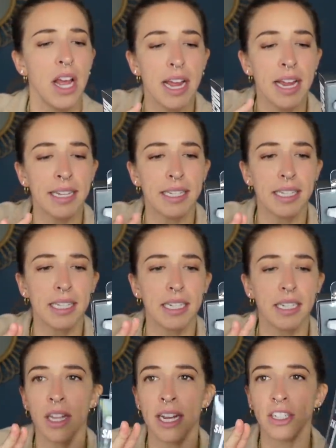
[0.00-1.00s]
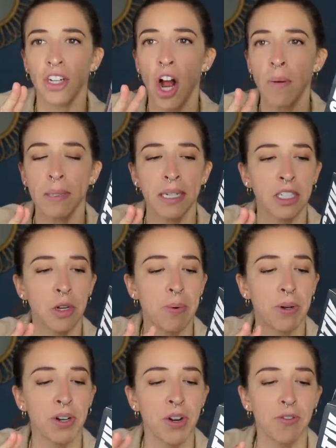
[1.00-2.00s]
It's like chopsticks you
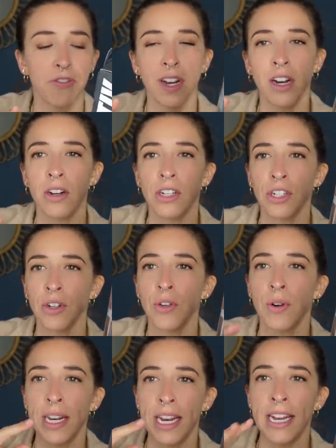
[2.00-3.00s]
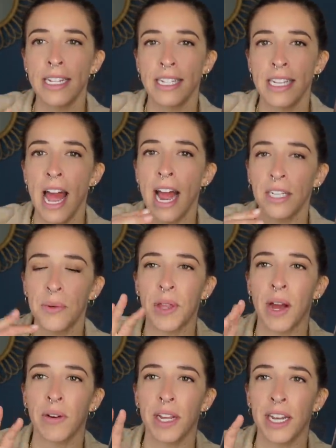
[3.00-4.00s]
put on your fingers so you can eat snacks
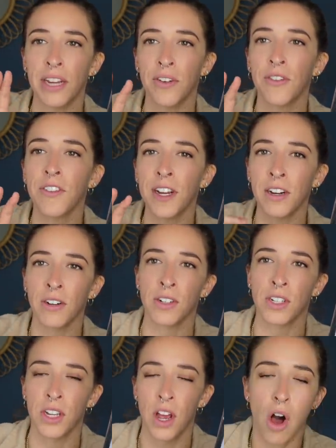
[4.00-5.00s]
without getting your fingers